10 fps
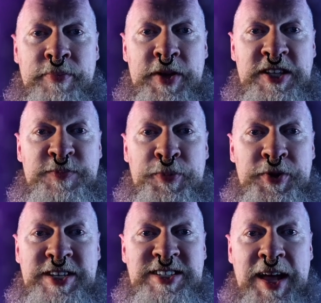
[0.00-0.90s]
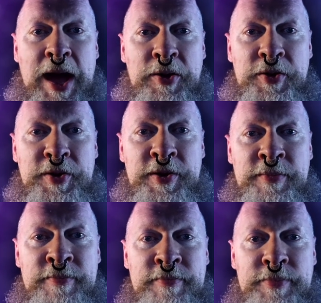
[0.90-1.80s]
It's pretty standard.
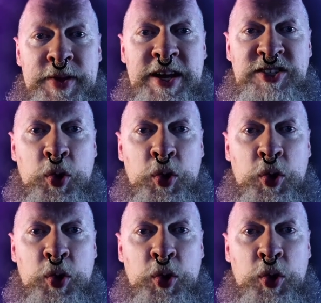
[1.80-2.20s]
It's